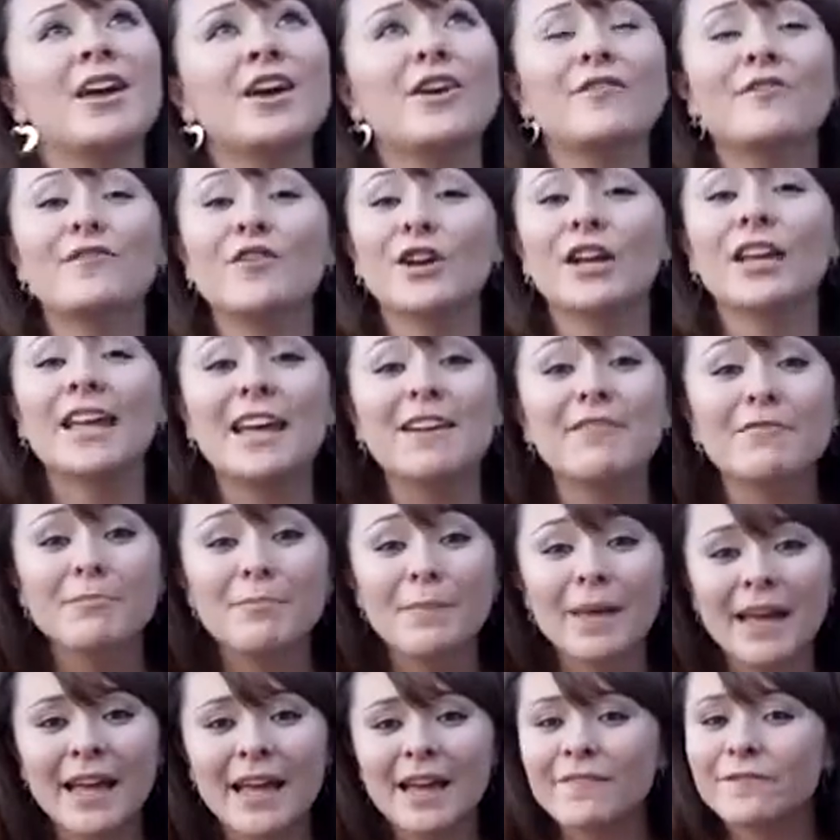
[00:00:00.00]
Forgive
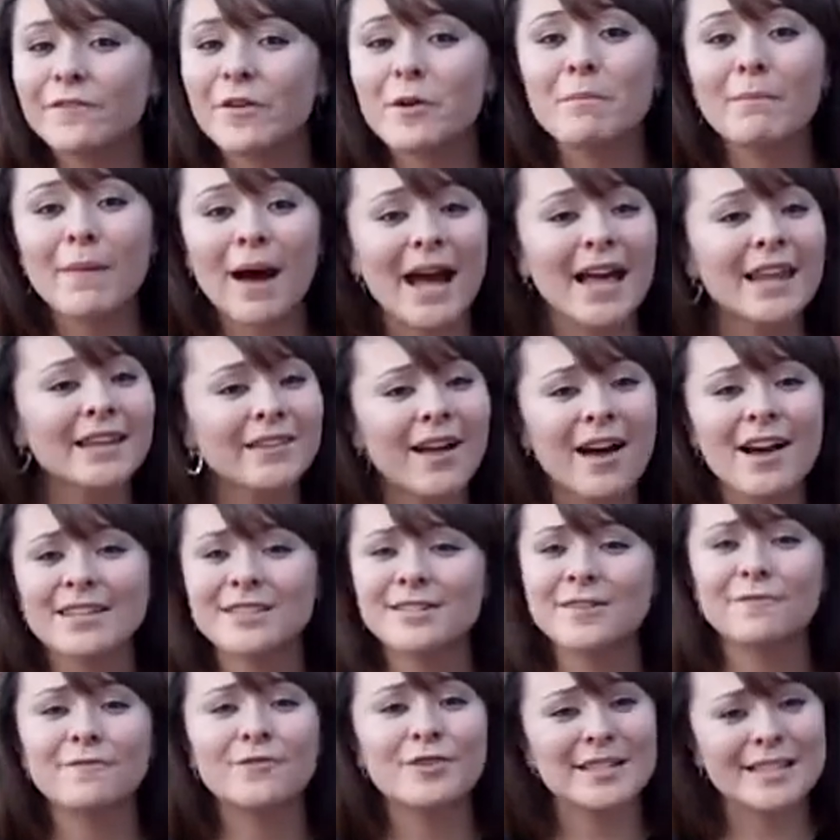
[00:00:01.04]
me for my
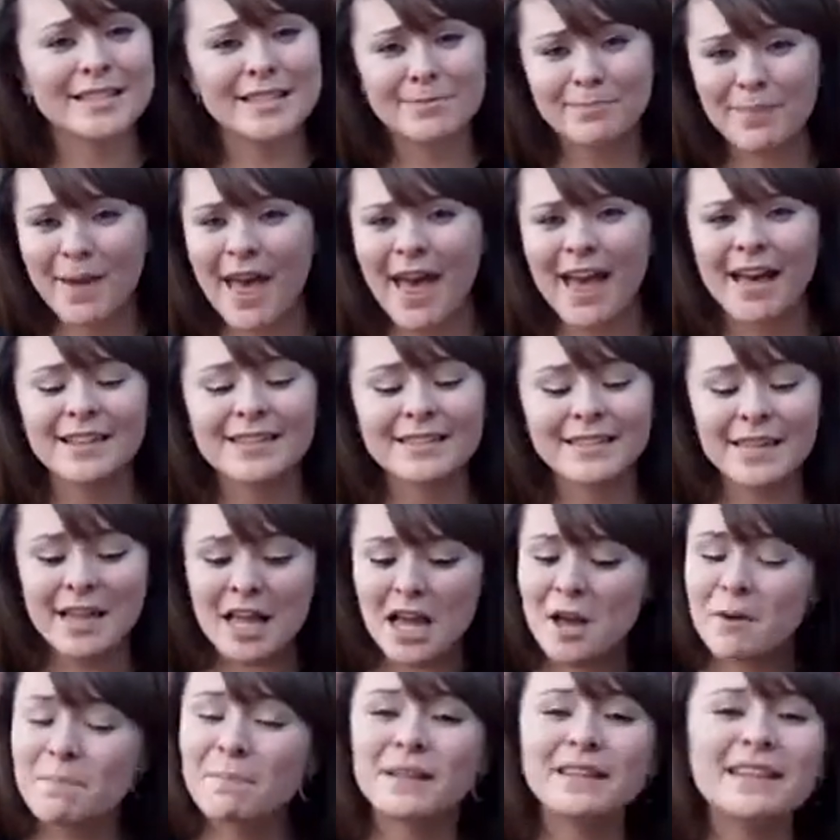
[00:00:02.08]
loss of respect,
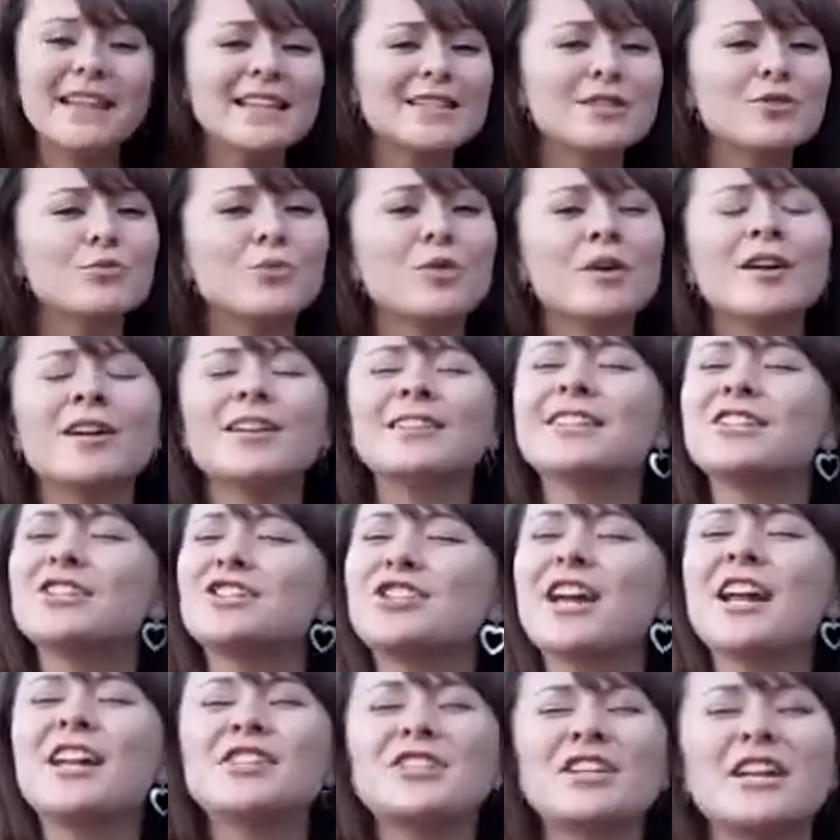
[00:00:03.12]
but this world is
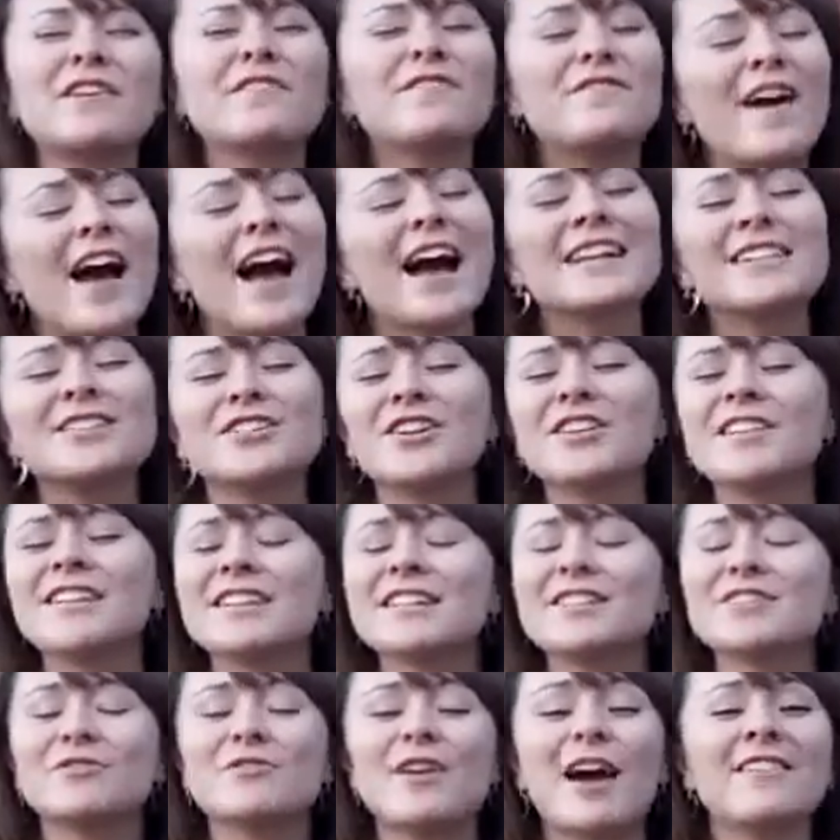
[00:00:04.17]
changing faster than
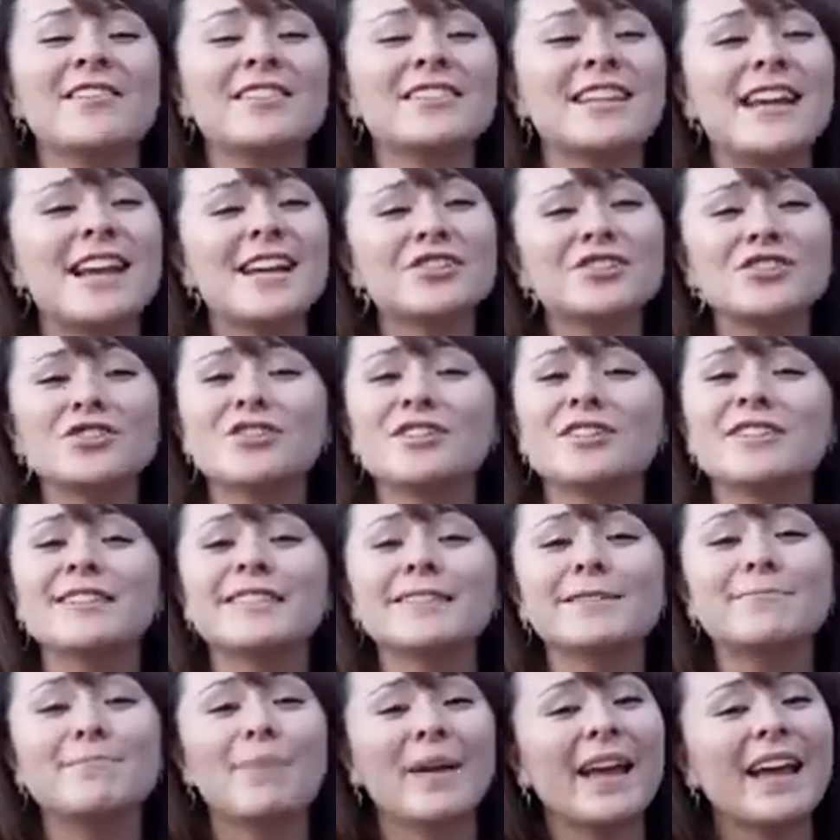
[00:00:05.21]
its gravitational
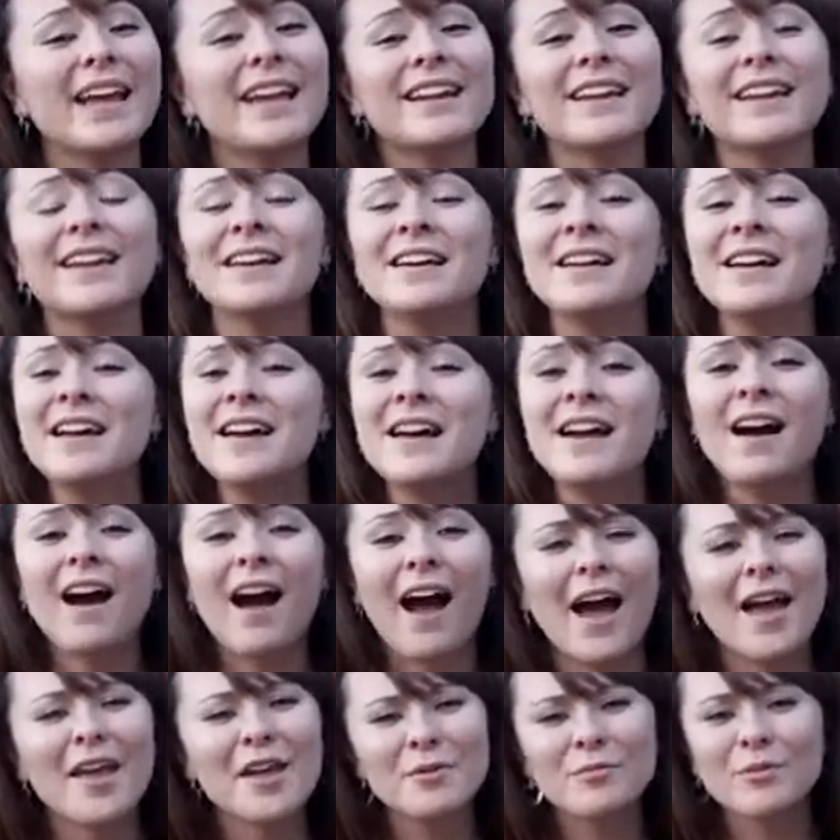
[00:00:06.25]
spin.
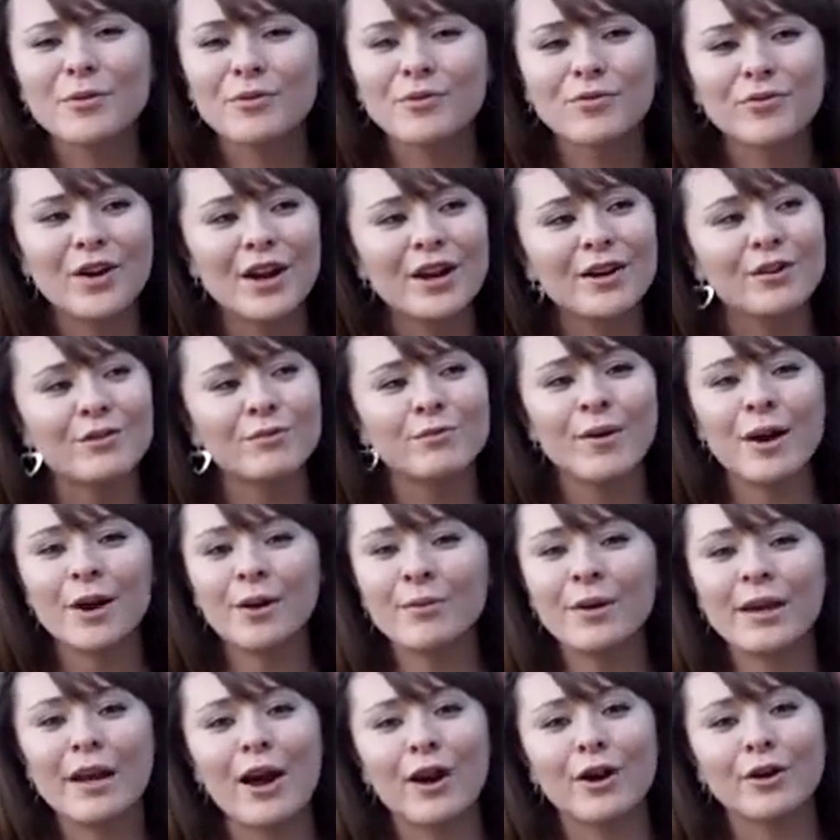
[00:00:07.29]
I am afraid of where
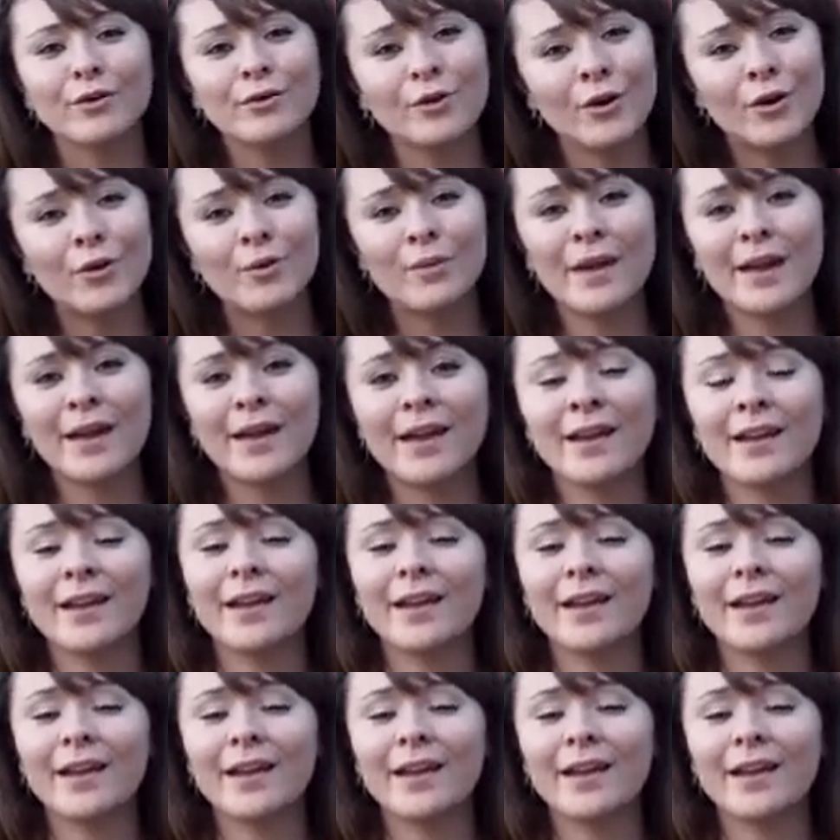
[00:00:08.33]
we are going.